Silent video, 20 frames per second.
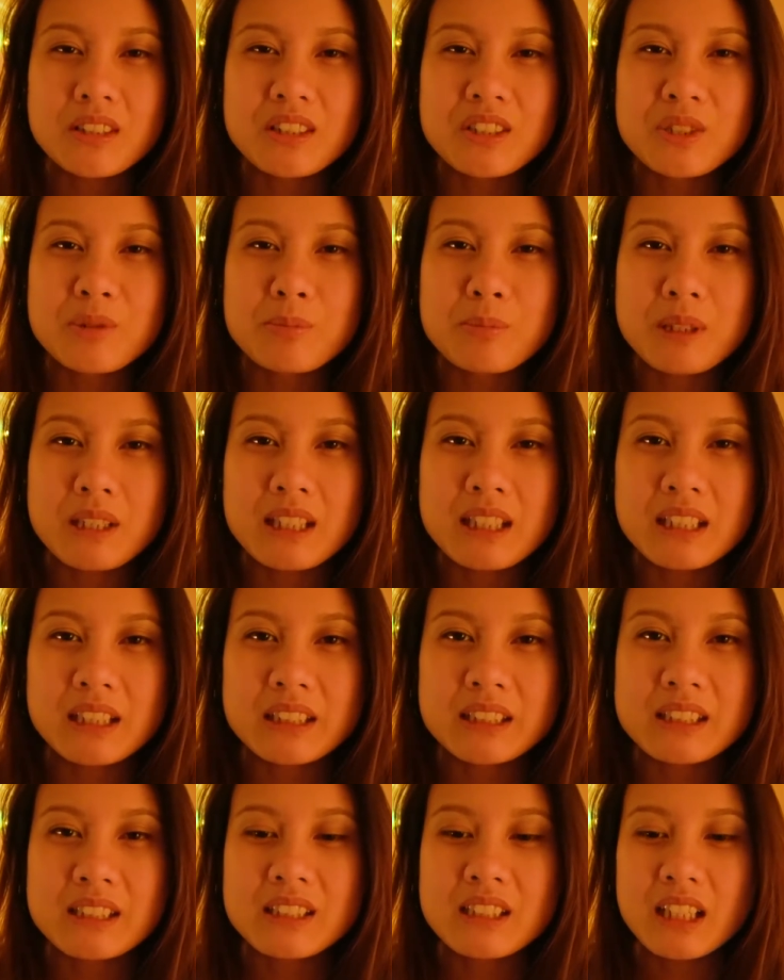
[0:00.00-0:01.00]
is
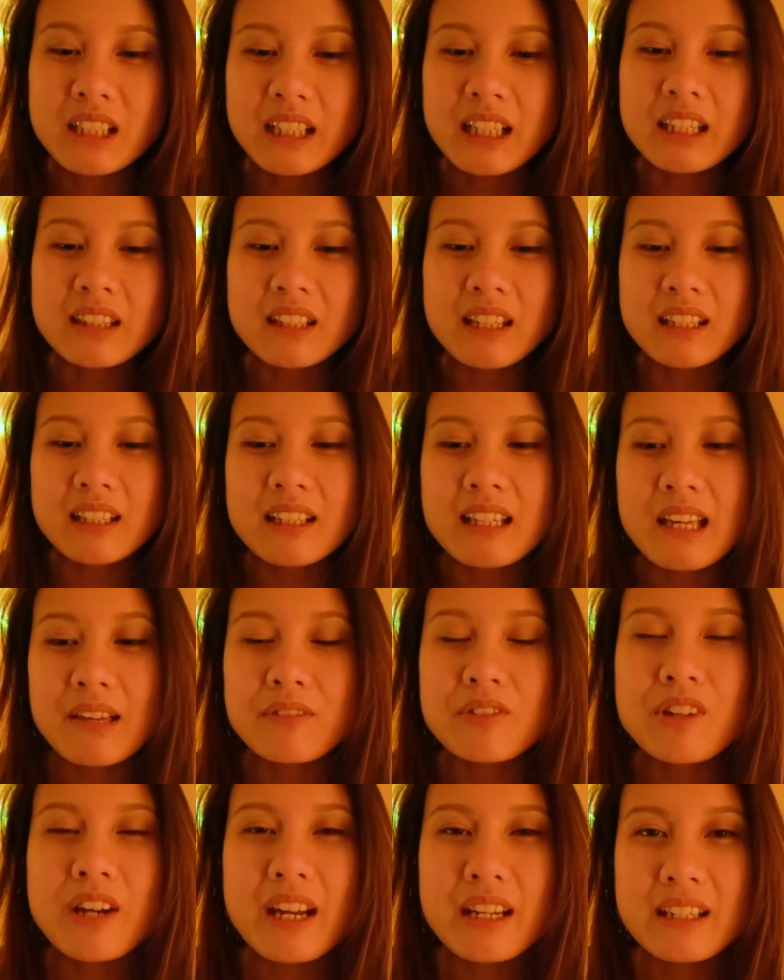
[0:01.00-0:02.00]
being stuck in like a
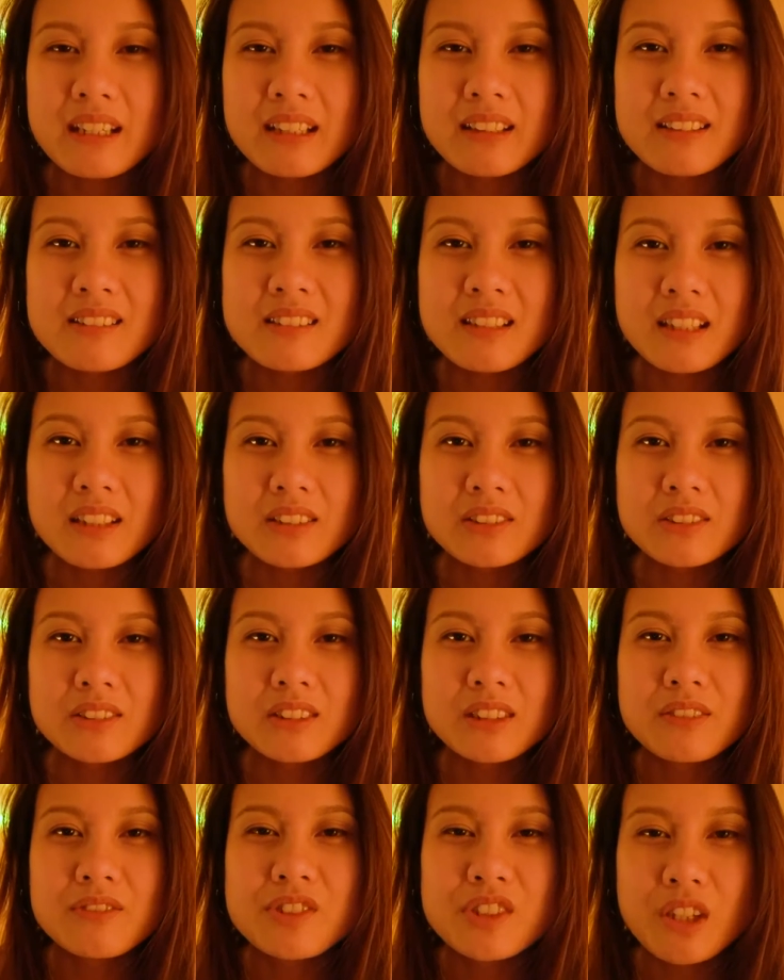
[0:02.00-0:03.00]
never ending cycle
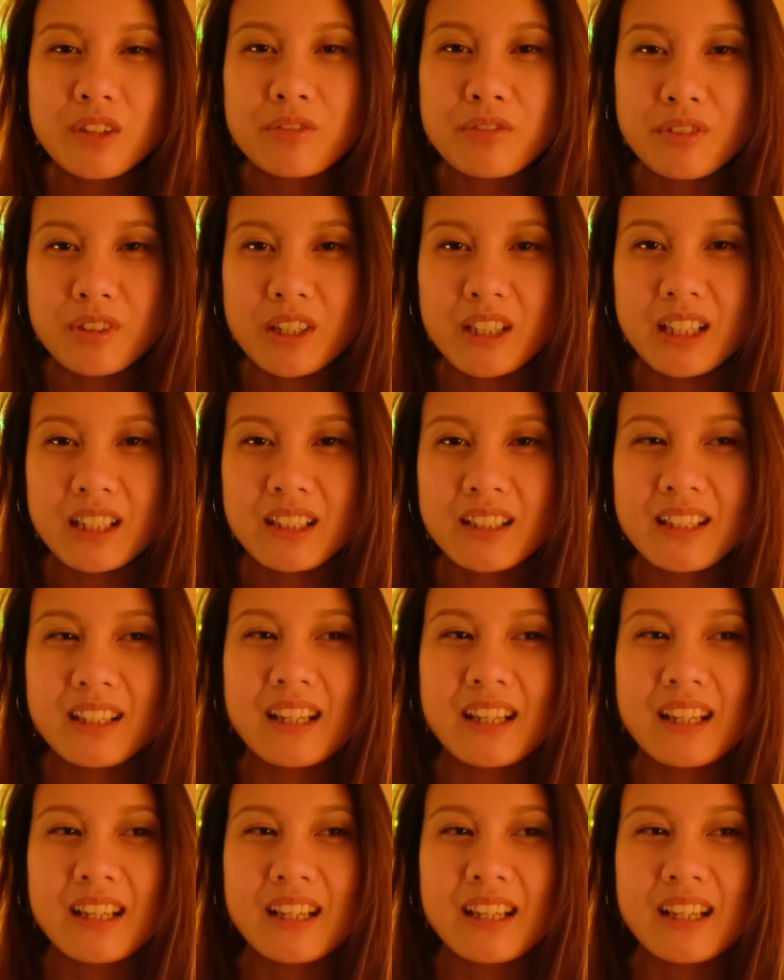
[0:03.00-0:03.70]
of suffering.